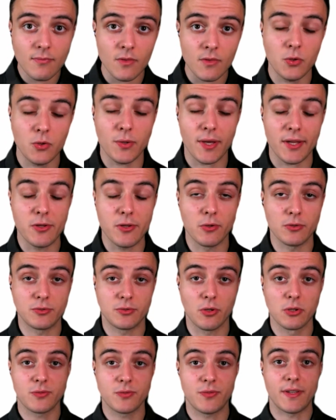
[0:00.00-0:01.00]
You can use
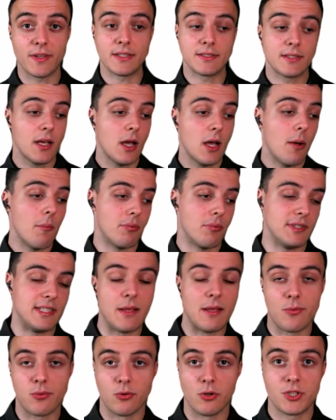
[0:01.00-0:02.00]
those things, put
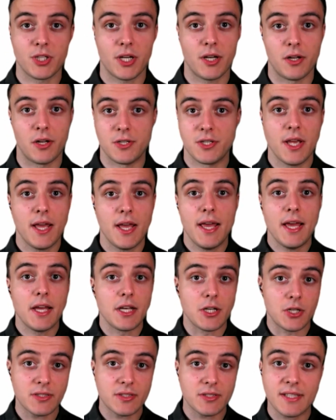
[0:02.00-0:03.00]
them through a challenge.
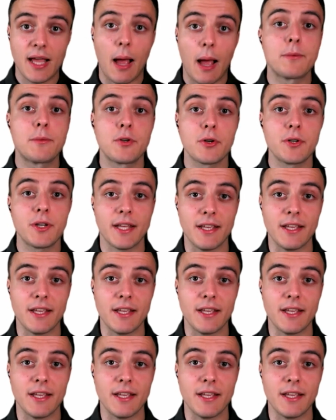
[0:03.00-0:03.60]
Just capture the